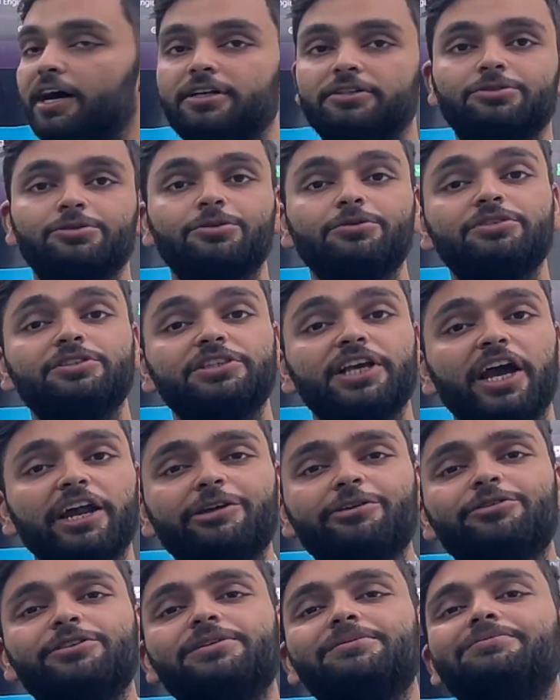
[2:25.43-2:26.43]
So share
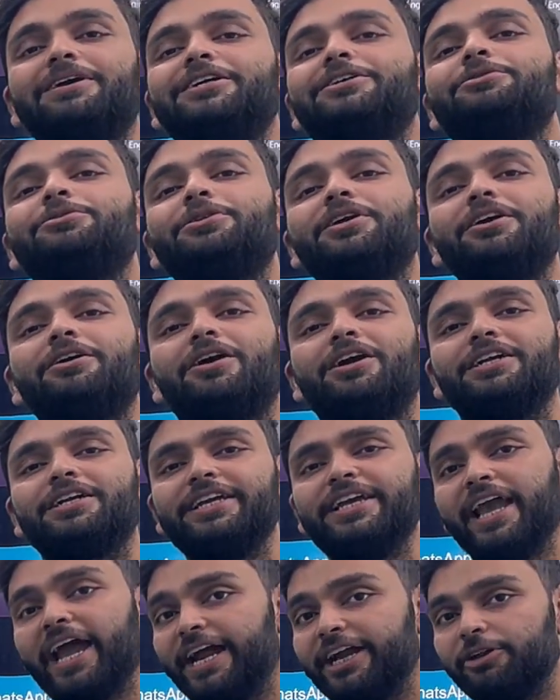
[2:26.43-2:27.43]
your CV by today
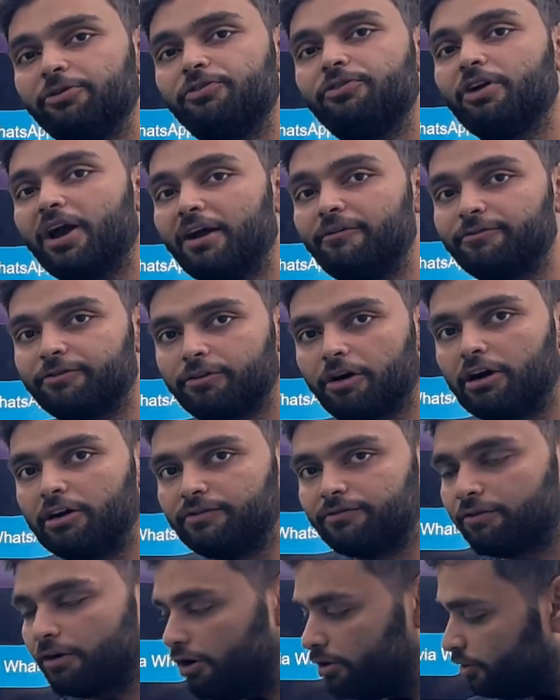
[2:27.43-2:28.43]
only. And if you have
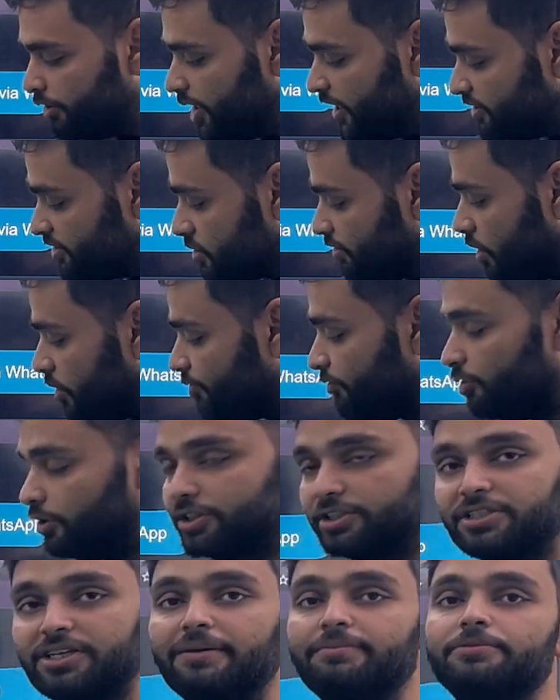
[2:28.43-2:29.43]
not followed us on
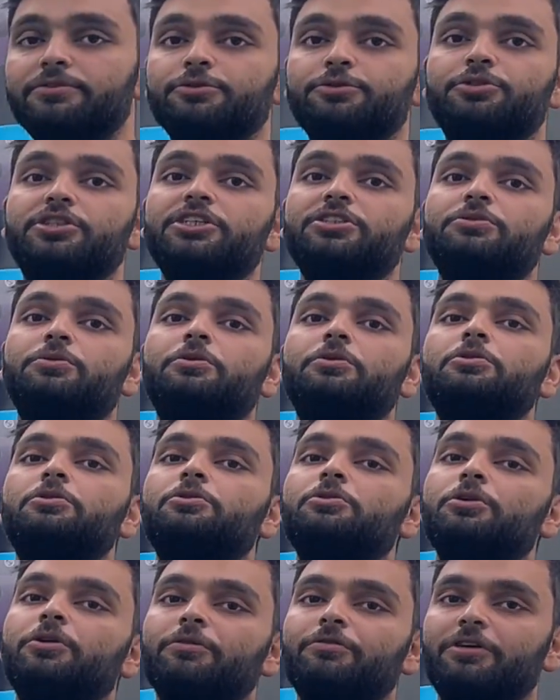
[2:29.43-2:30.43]
WhatsApp, so just go
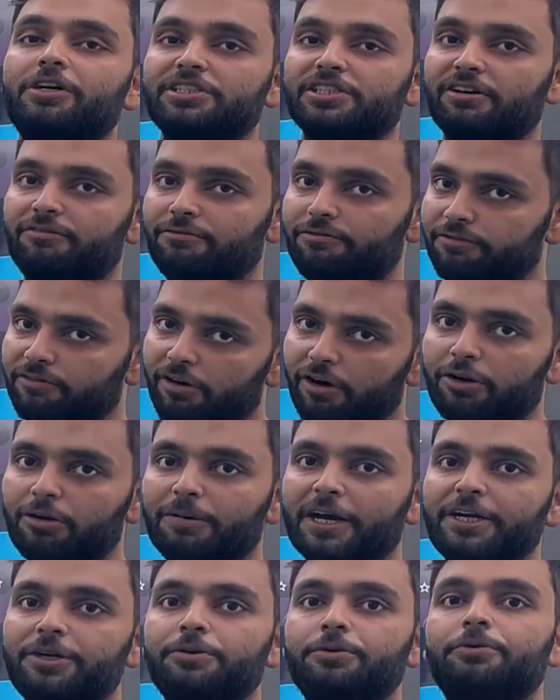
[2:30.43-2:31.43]
through your WhatsApp,
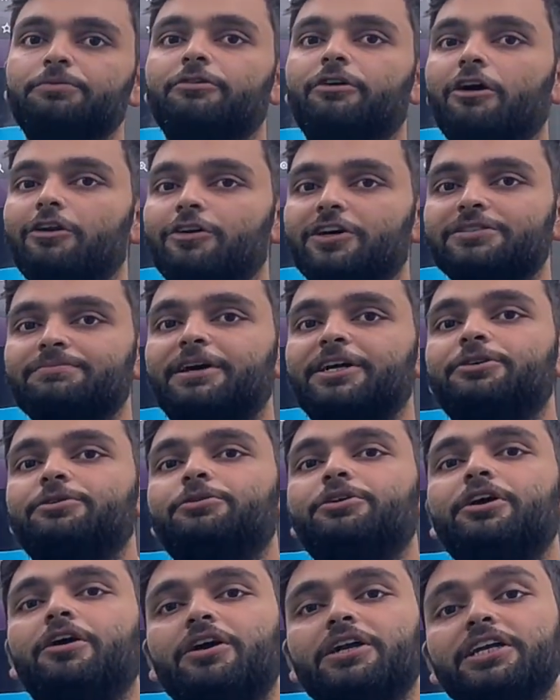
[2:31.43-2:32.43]
follow us by
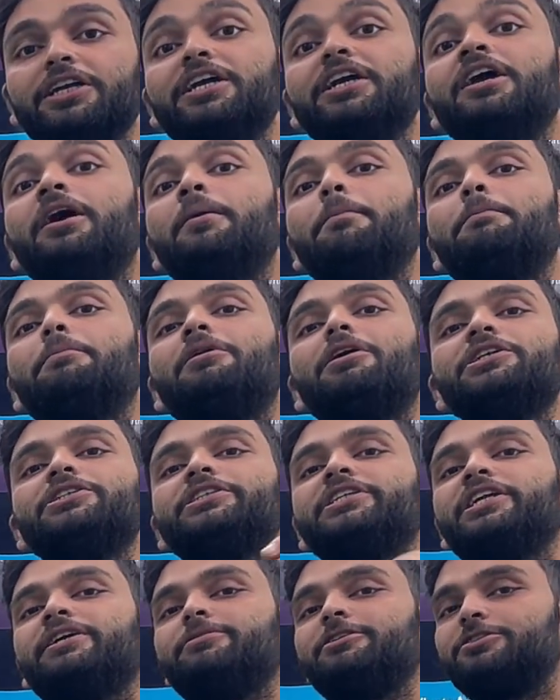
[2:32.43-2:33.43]
today only.
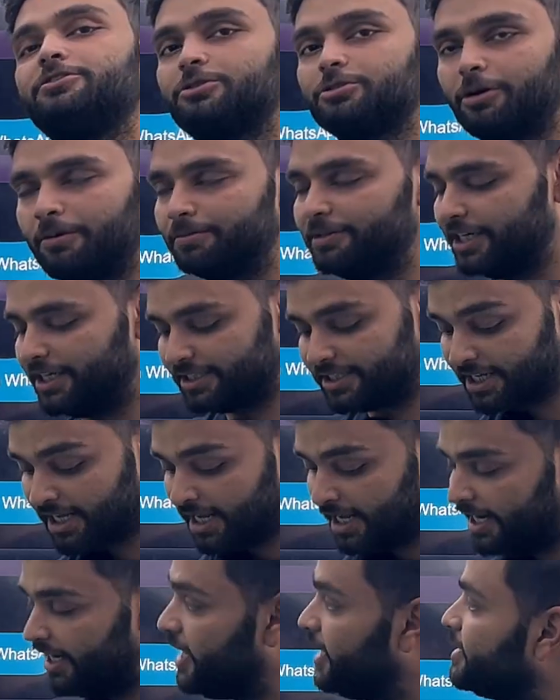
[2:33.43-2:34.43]
Merchant Navy job dates.
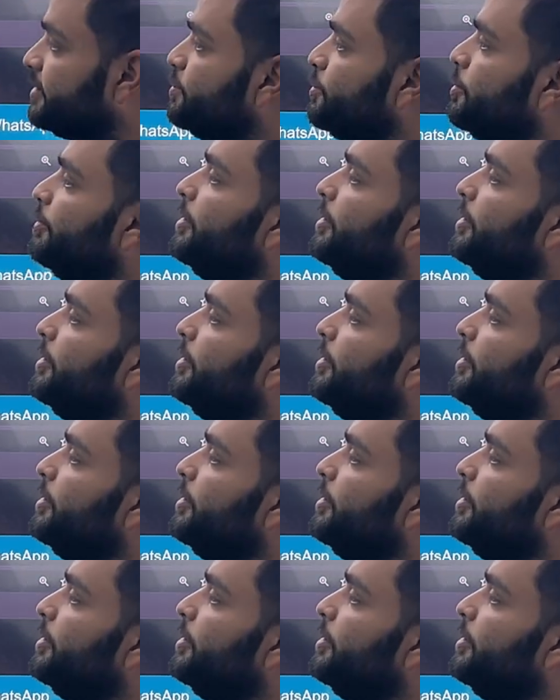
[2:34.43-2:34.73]
Let's move